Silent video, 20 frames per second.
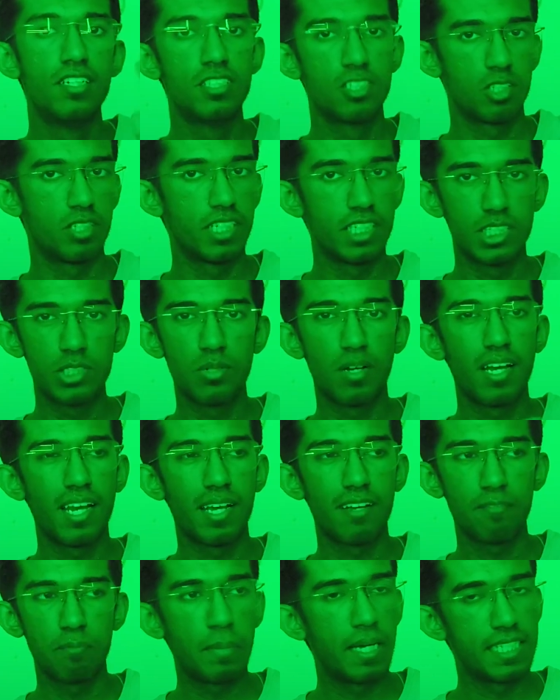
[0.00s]
So these two are
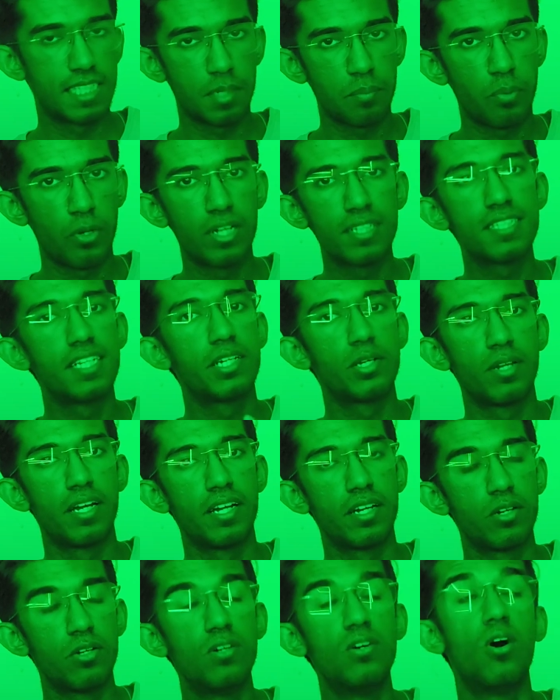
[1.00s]
like basic points that you
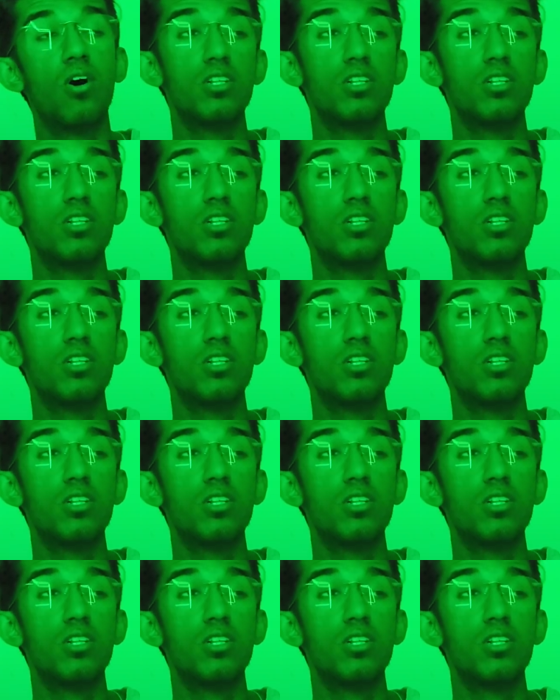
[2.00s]
need to know.